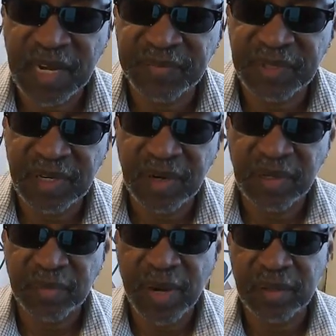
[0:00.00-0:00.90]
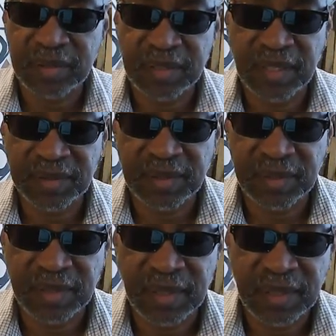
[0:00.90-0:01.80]
after hearing about her death
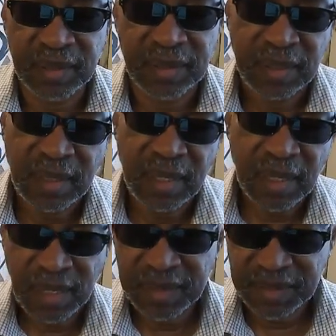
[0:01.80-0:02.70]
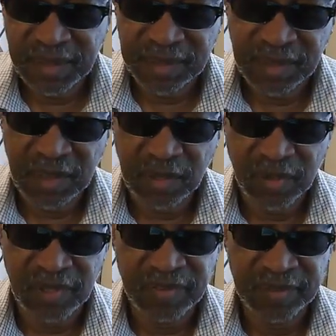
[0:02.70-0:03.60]
and says they are
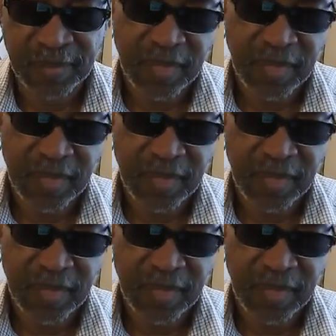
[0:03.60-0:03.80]
grieving.